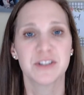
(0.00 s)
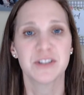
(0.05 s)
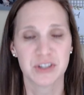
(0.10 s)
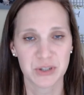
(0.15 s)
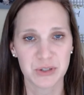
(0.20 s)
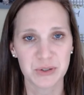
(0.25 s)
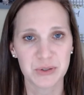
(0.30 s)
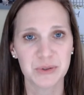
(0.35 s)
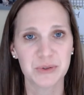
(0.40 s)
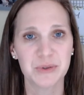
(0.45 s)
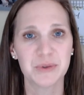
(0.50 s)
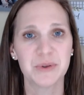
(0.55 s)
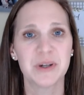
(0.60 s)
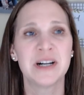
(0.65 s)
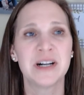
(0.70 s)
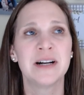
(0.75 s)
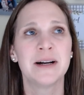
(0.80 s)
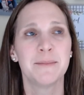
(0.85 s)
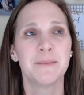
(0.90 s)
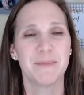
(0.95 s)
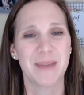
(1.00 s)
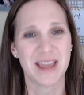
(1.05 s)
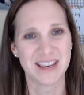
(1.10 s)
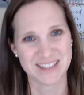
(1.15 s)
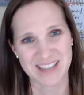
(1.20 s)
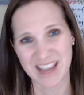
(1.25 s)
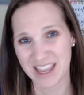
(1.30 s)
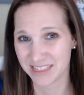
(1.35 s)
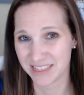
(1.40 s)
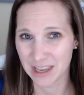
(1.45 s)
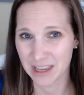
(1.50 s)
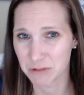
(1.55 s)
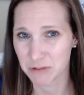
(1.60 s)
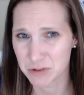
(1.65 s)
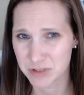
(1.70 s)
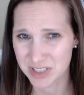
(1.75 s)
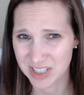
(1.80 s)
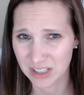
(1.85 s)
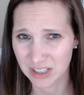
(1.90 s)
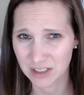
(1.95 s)
to maintain that
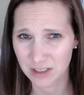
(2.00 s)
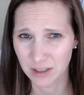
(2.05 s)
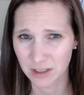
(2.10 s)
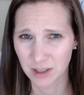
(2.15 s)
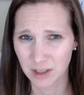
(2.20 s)
routine,